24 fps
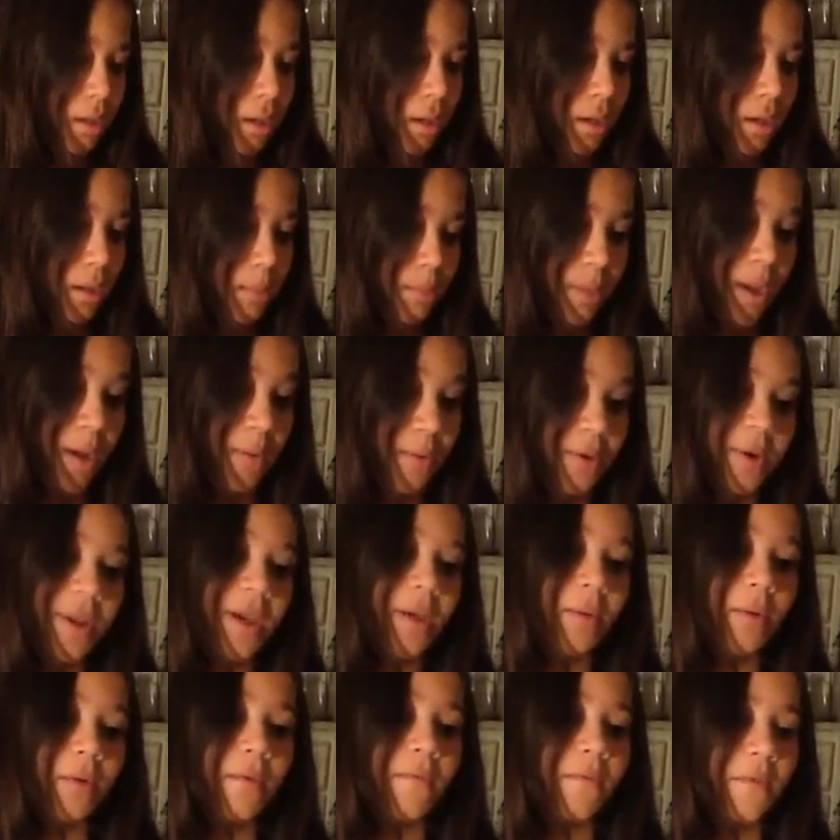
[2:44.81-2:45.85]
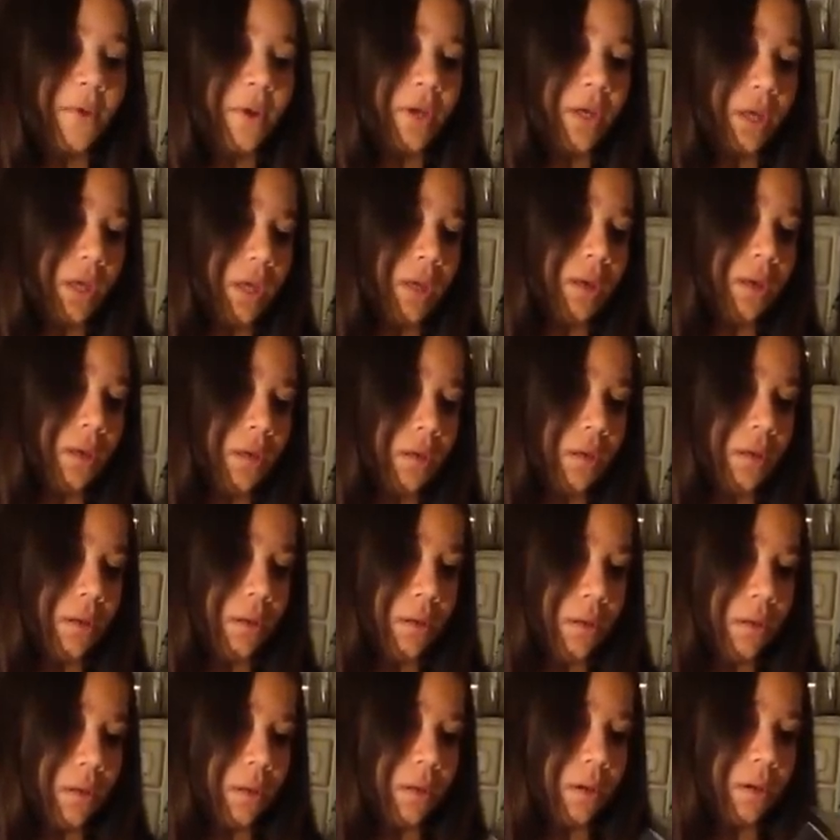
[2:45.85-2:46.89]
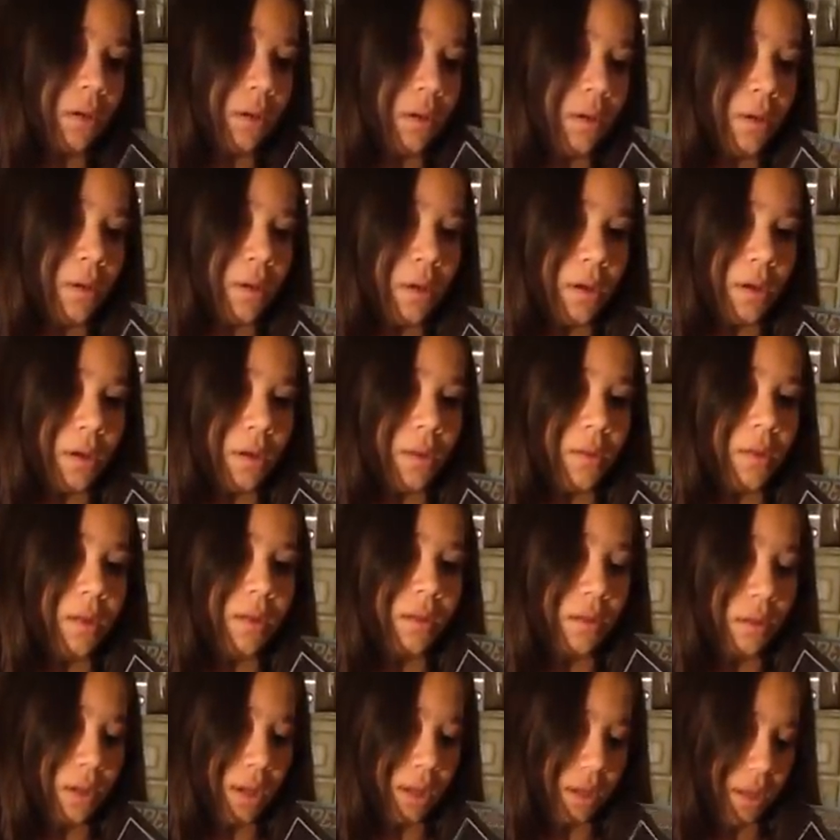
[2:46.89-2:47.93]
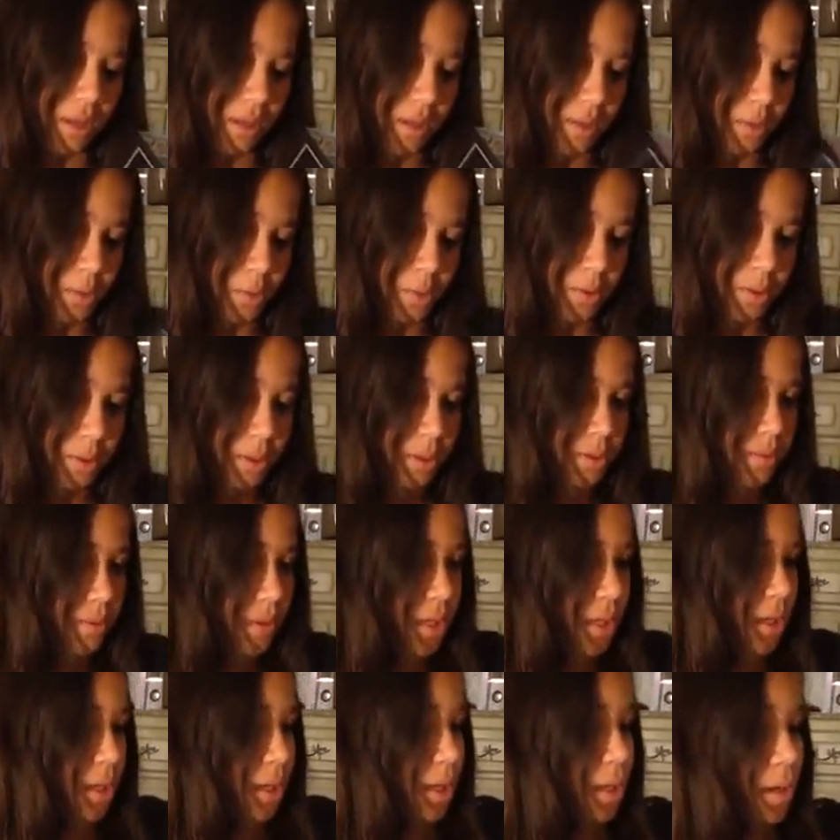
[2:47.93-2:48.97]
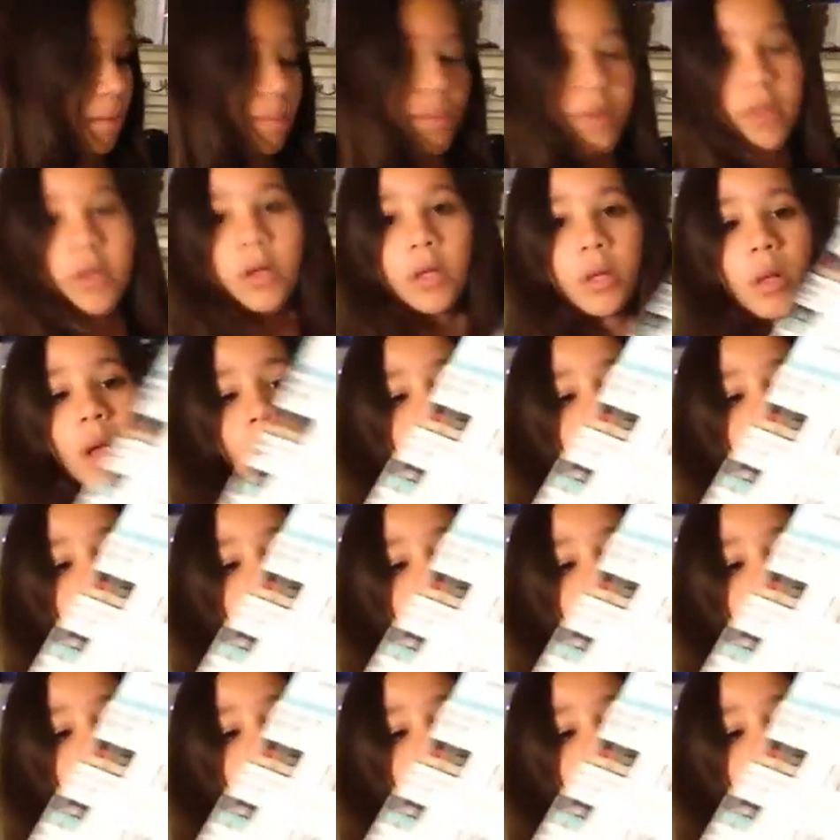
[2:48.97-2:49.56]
um, buy one, get one free. And then I think this one's free. But there are